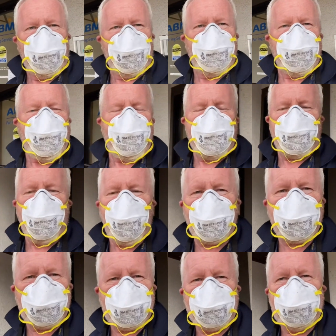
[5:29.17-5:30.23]
My
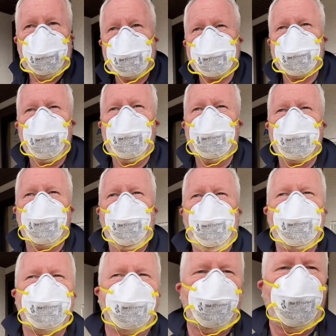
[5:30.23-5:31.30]
parking is not
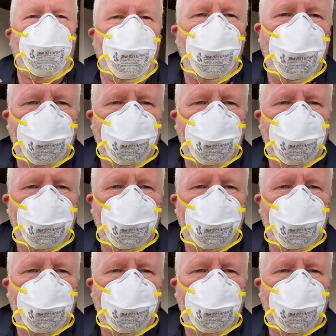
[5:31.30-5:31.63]
paid for.